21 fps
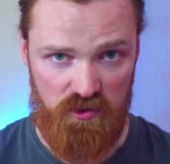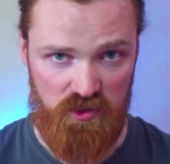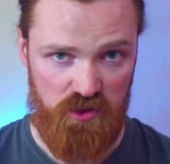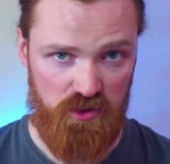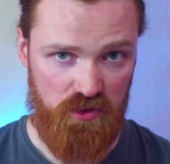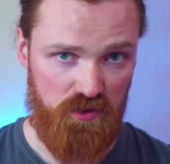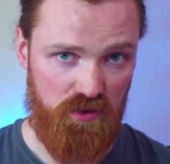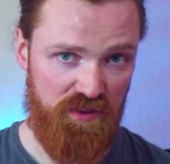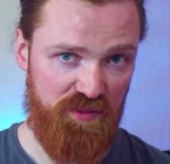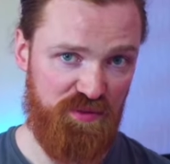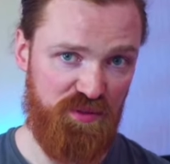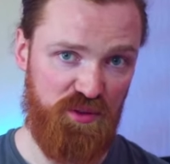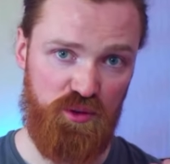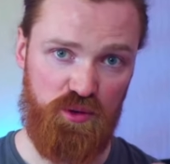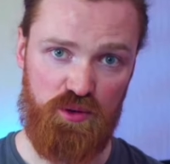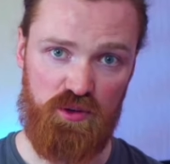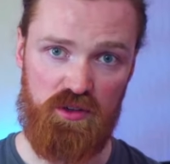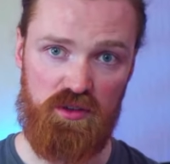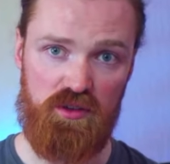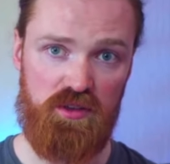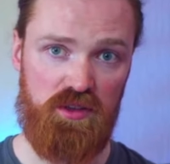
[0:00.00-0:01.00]
So if
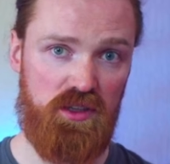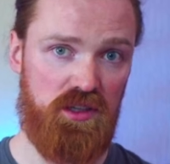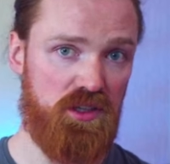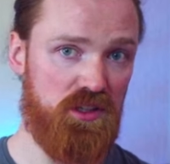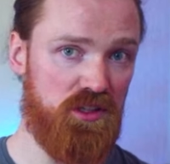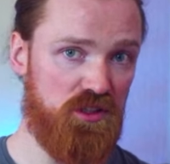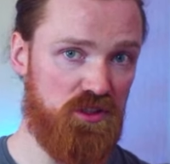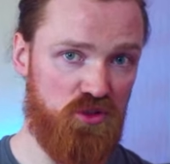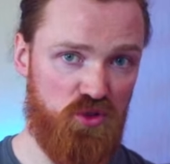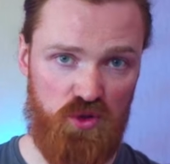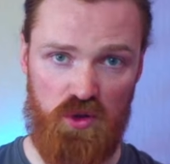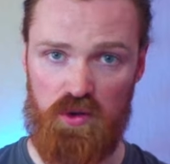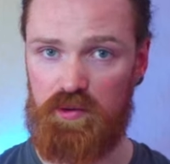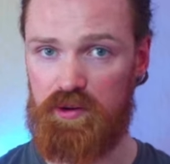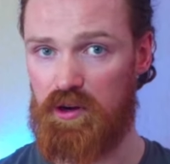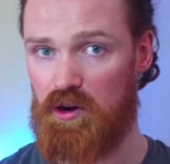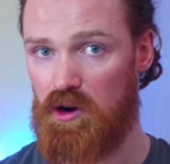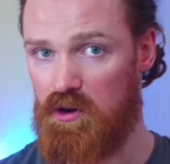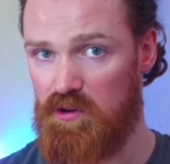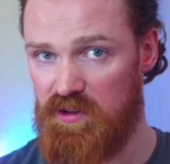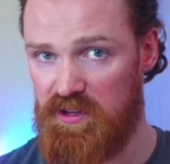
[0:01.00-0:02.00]
you're drawing
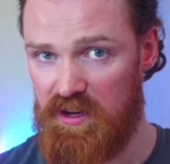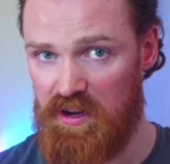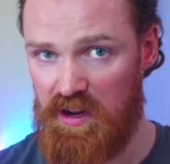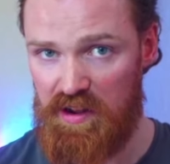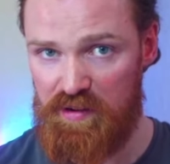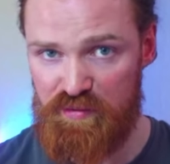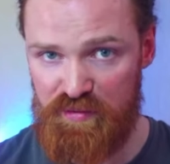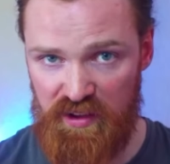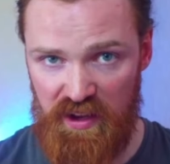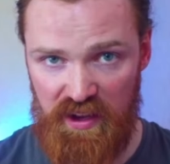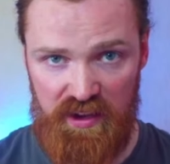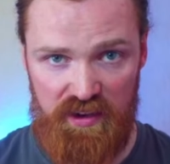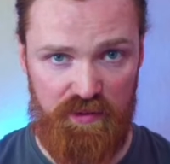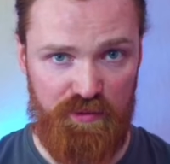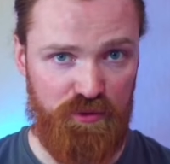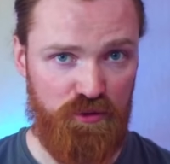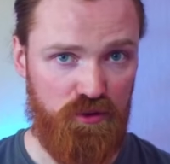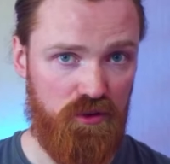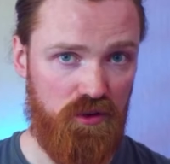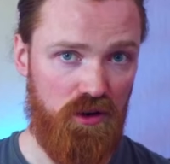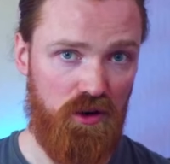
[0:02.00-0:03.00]
only life gain,
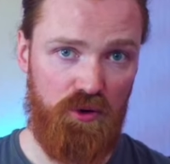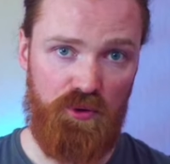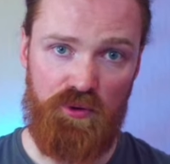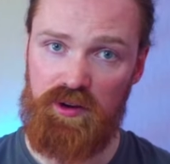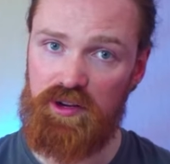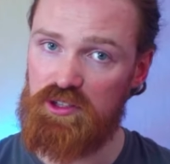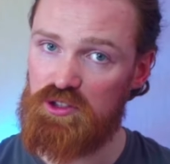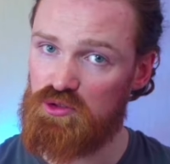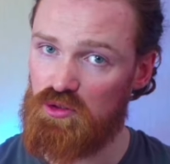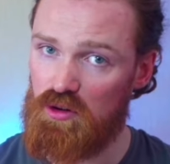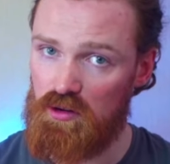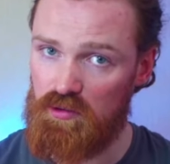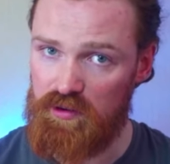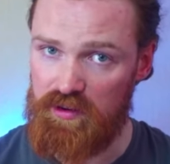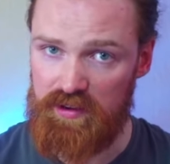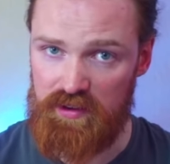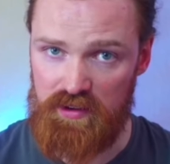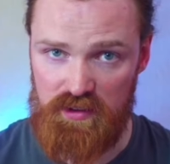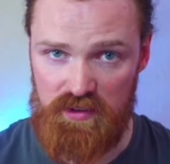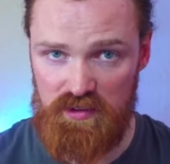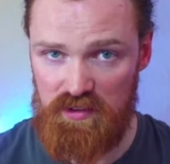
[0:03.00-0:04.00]
if you're only
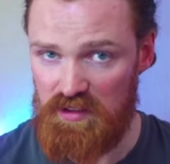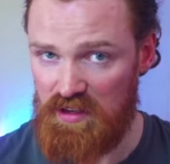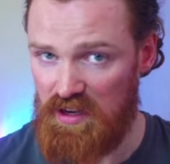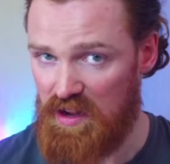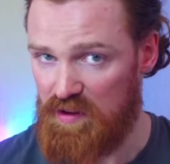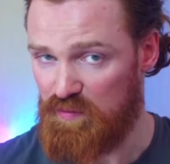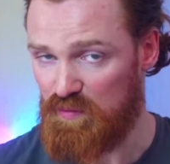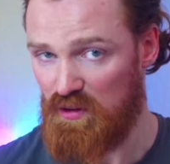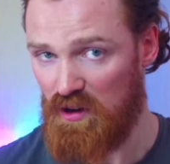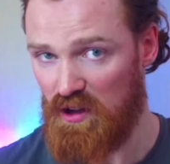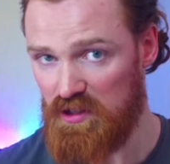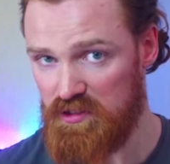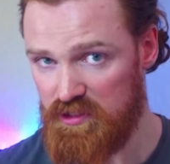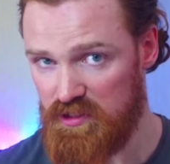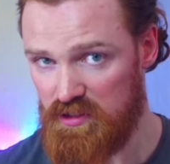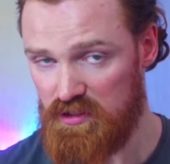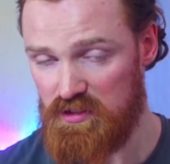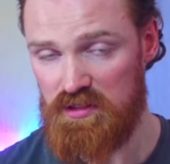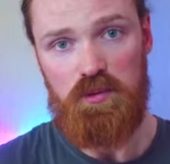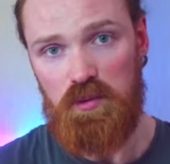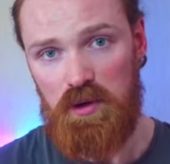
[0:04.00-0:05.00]
drawing life
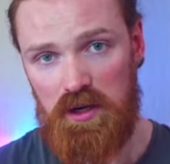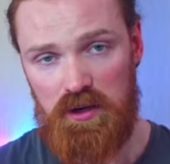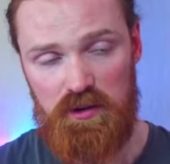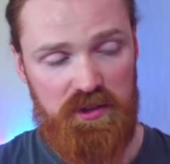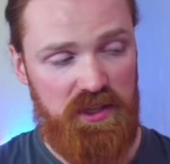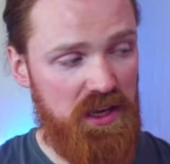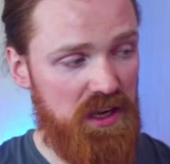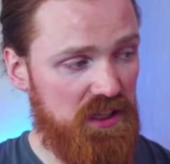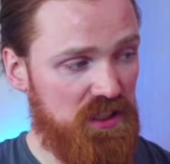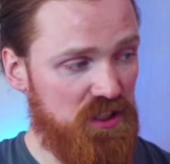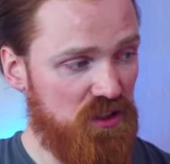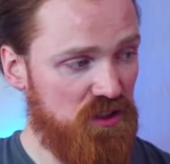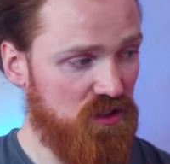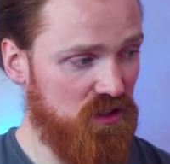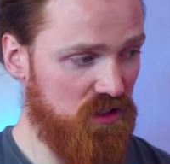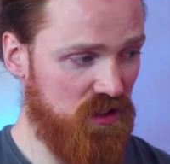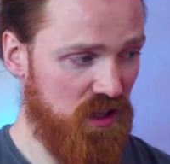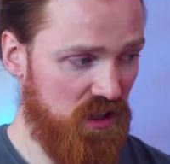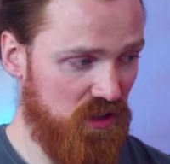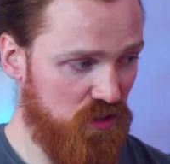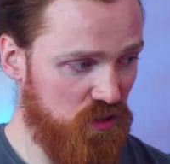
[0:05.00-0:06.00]
loss, well, yeah, you're
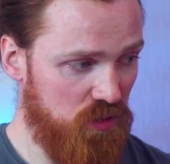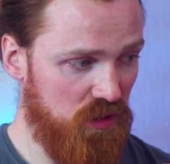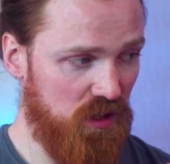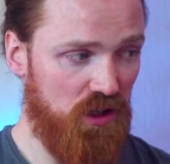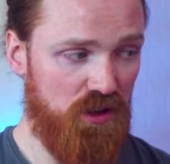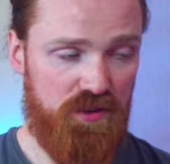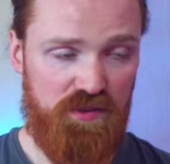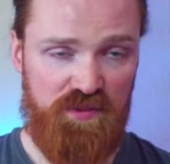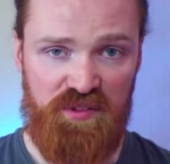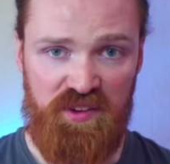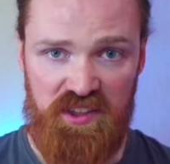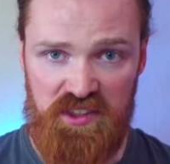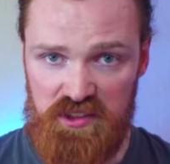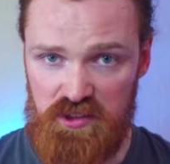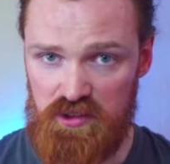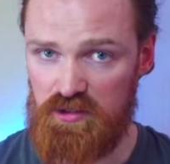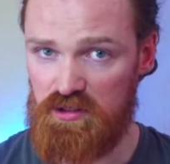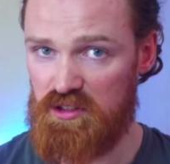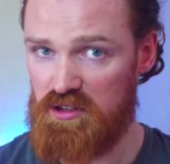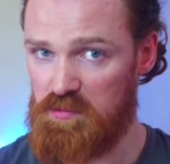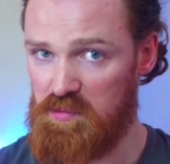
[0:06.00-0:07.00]
not doing all the things
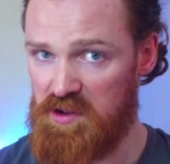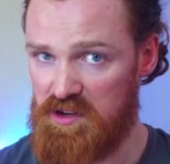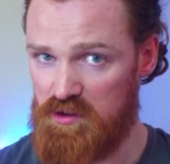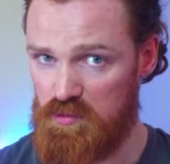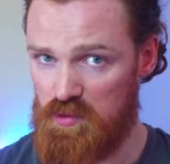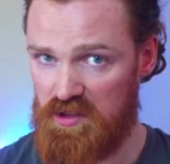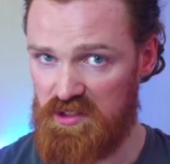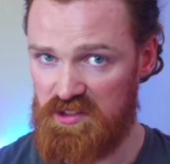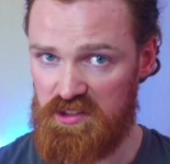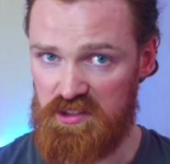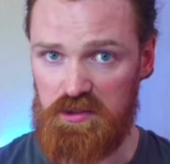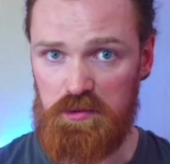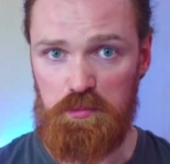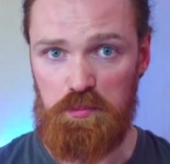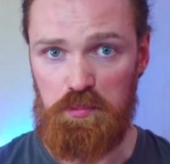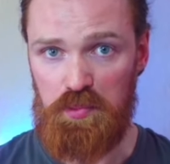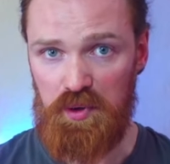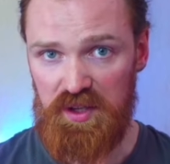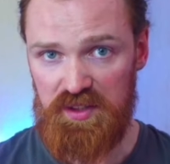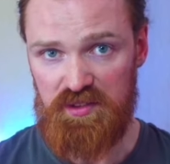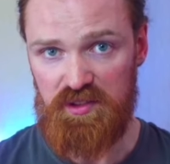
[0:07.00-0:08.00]
your commander wants,
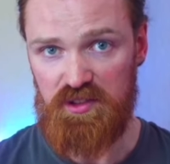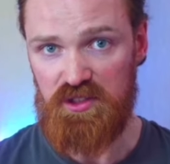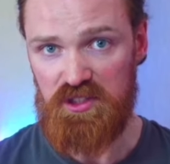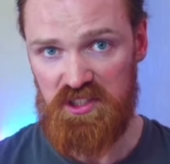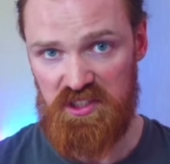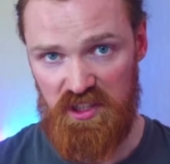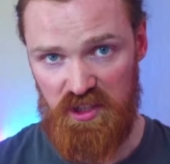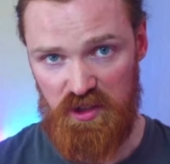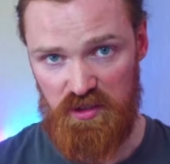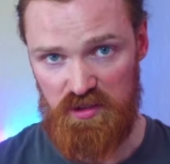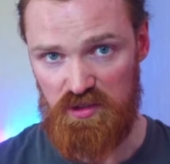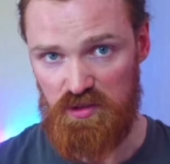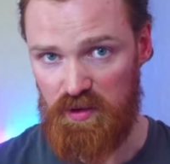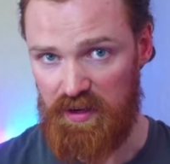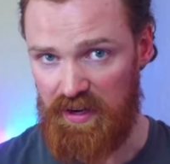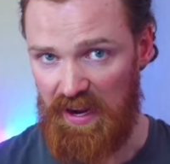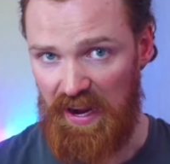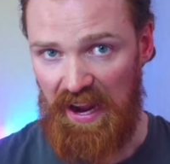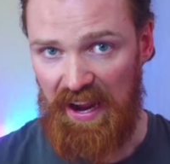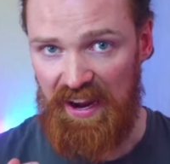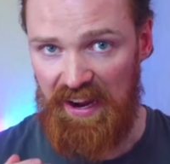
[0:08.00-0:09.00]
but you're still
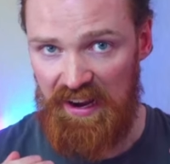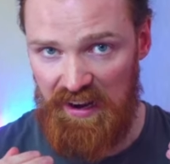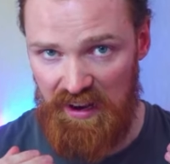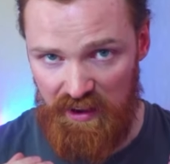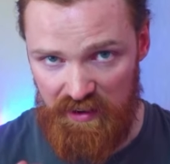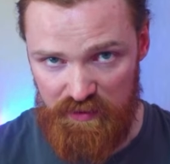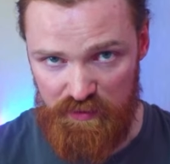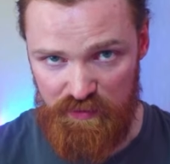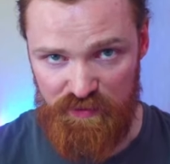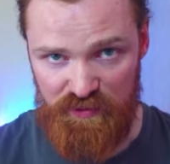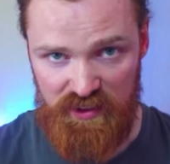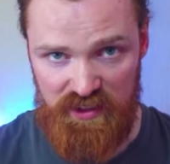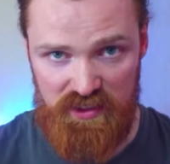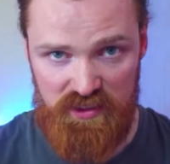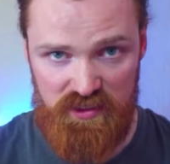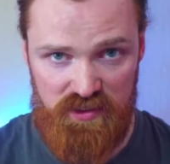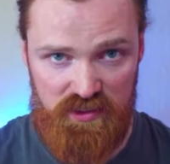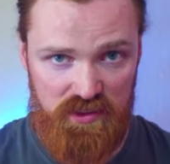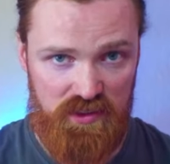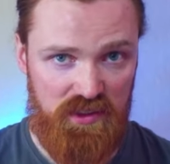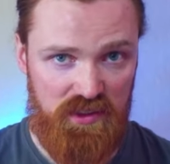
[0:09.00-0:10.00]
doing a lot of things,